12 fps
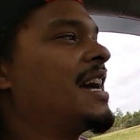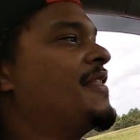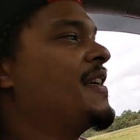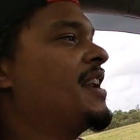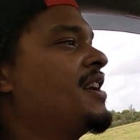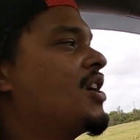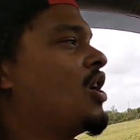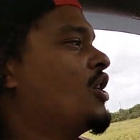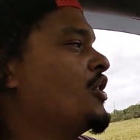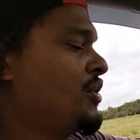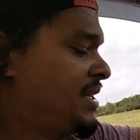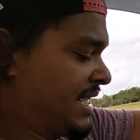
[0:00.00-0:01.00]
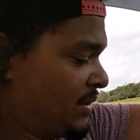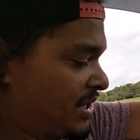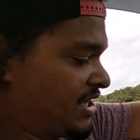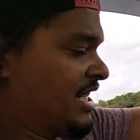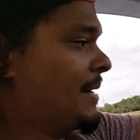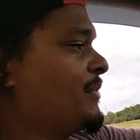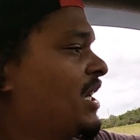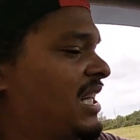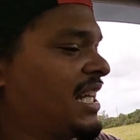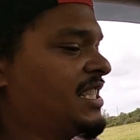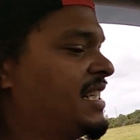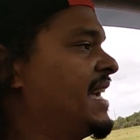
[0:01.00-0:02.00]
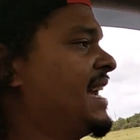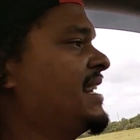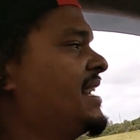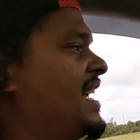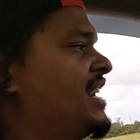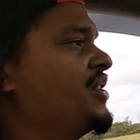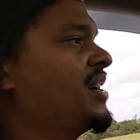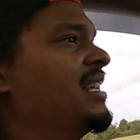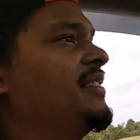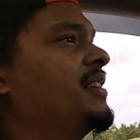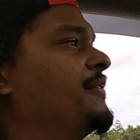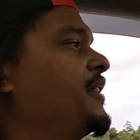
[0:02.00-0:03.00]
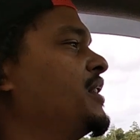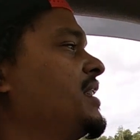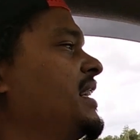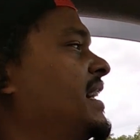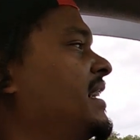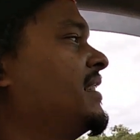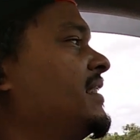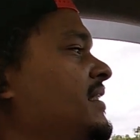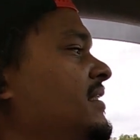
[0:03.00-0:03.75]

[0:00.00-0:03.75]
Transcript: And then all you did was dump the clutch again and you could leave it in first again.